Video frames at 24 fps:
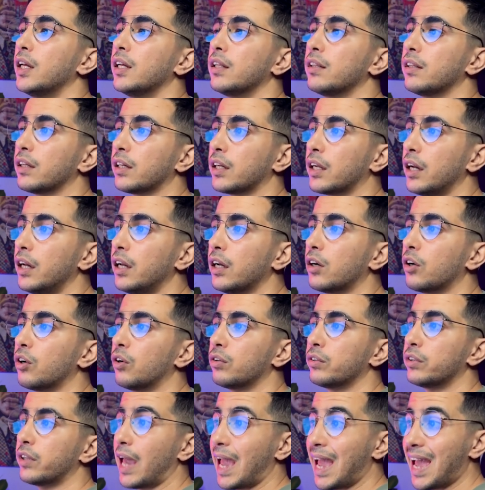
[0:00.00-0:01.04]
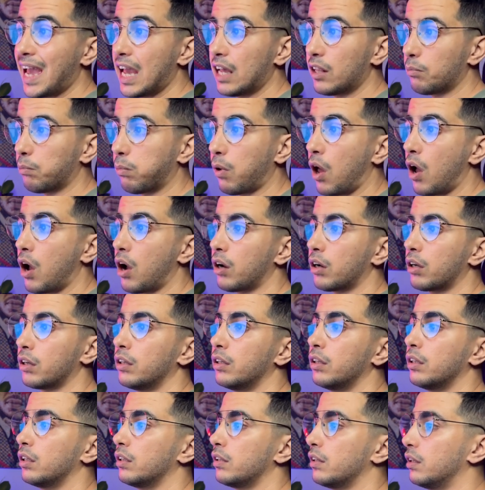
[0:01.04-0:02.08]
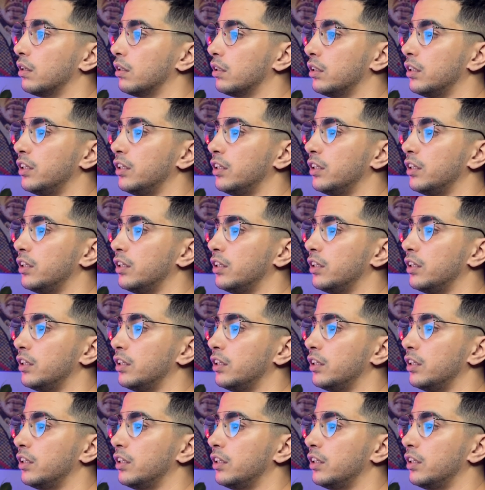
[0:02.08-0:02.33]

then click on the add block uh,